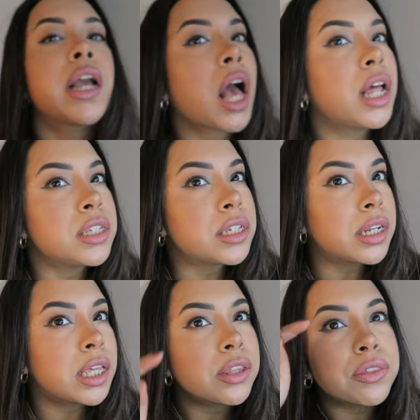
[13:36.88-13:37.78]
like
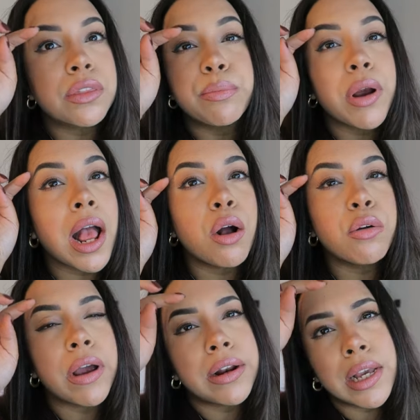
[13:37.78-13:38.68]
underneath the
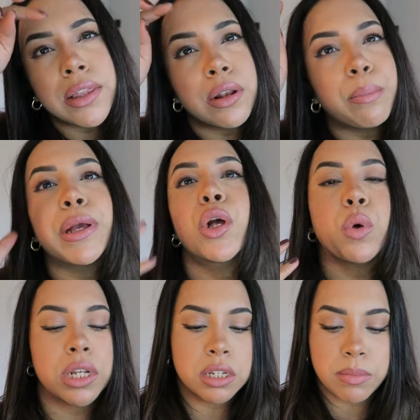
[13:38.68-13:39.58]
brow around here, and then a bigger
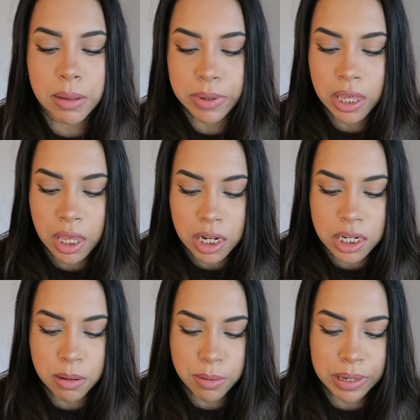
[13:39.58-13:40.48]
one to maybe
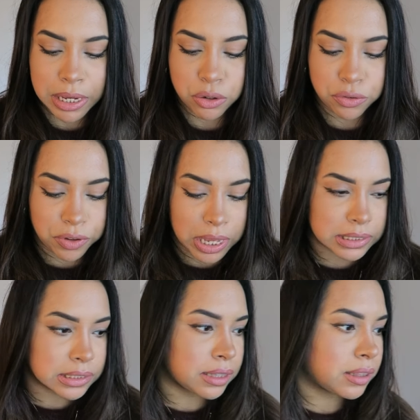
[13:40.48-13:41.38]
dermaplane your
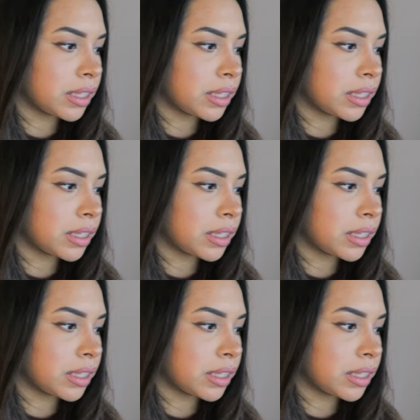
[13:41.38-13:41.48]
face and